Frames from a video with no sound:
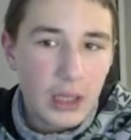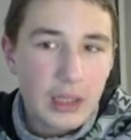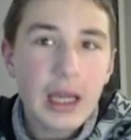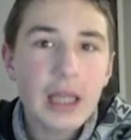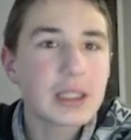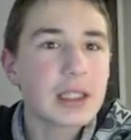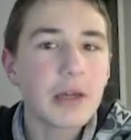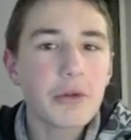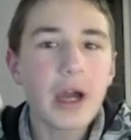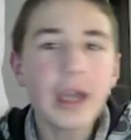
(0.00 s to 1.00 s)
Guys,
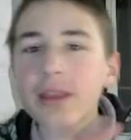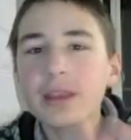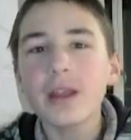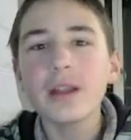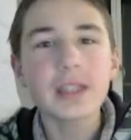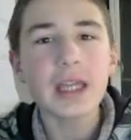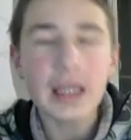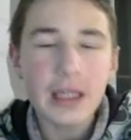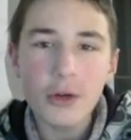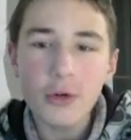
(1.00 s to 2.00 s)
write,
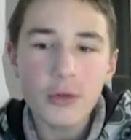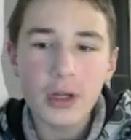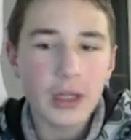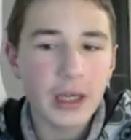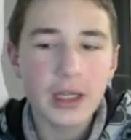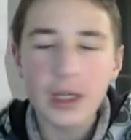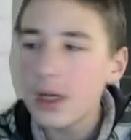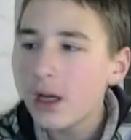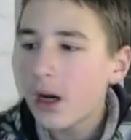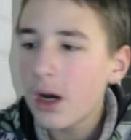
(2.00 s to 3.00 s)
take a note,
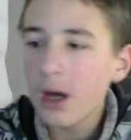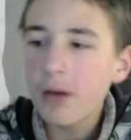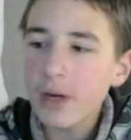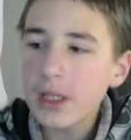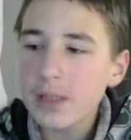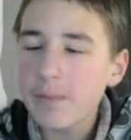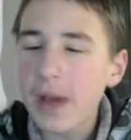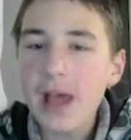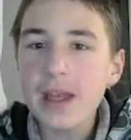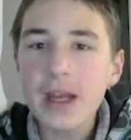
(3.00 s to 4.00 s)
writing
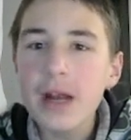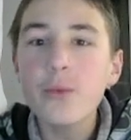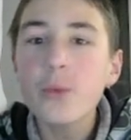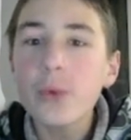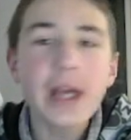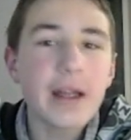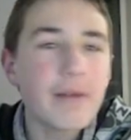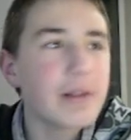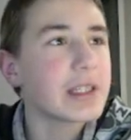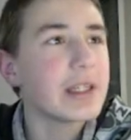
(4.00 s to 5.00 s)
pad and write
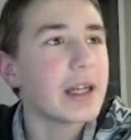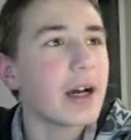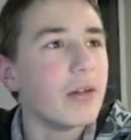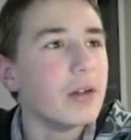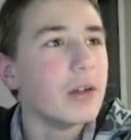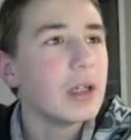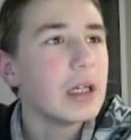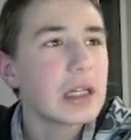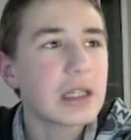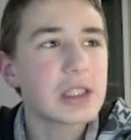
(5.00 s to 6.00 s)
everything down
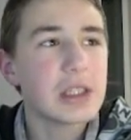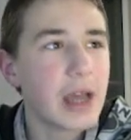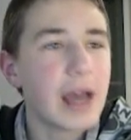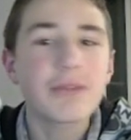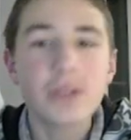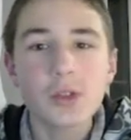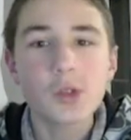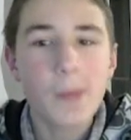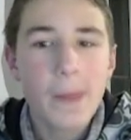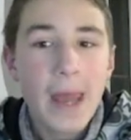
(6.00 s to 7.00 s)
because you have
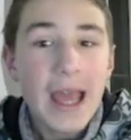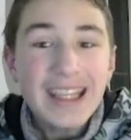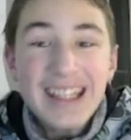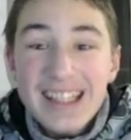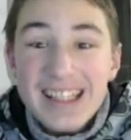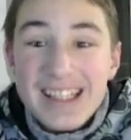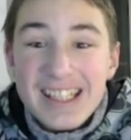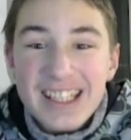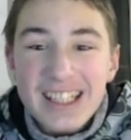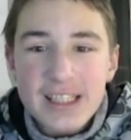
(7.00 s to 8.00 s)
to. E6,